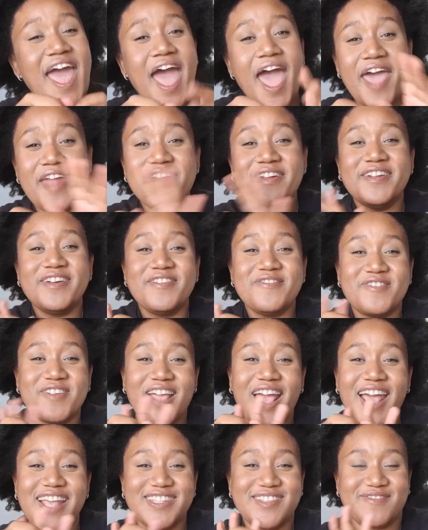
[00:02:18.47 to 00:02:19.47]
I don't know if you
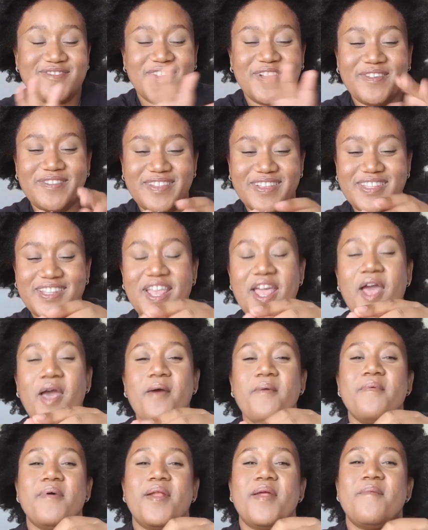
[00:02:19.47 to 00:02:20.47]
guys have noticed,
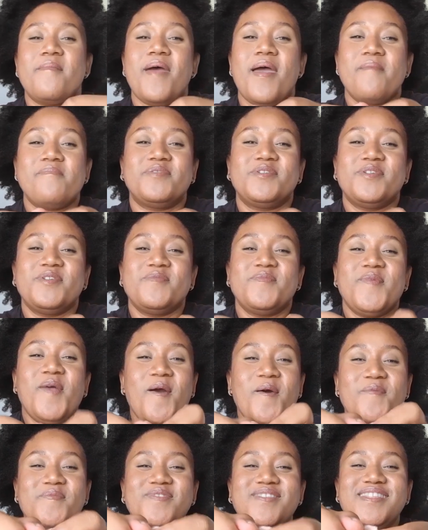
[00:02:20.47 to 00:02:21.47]
but I'm absolutely
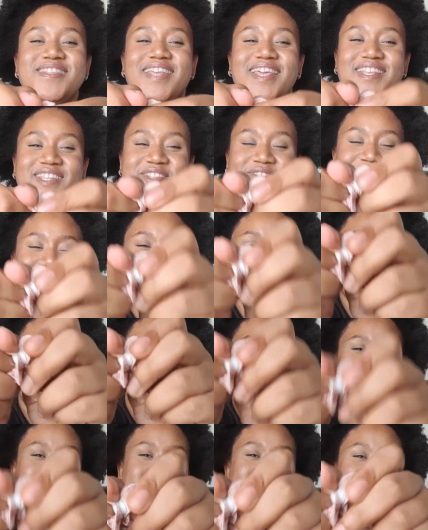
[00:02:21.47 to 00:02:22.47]
obsessed with the
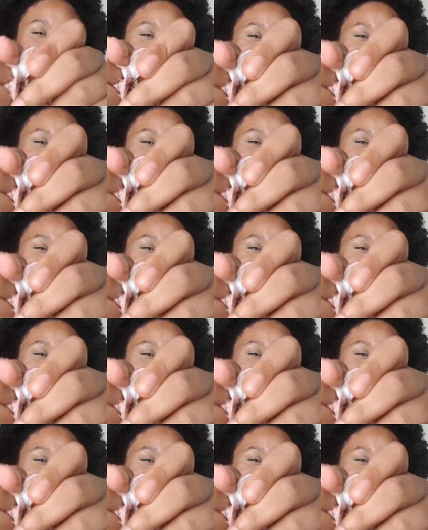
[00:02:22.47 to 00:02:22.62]
sound. Just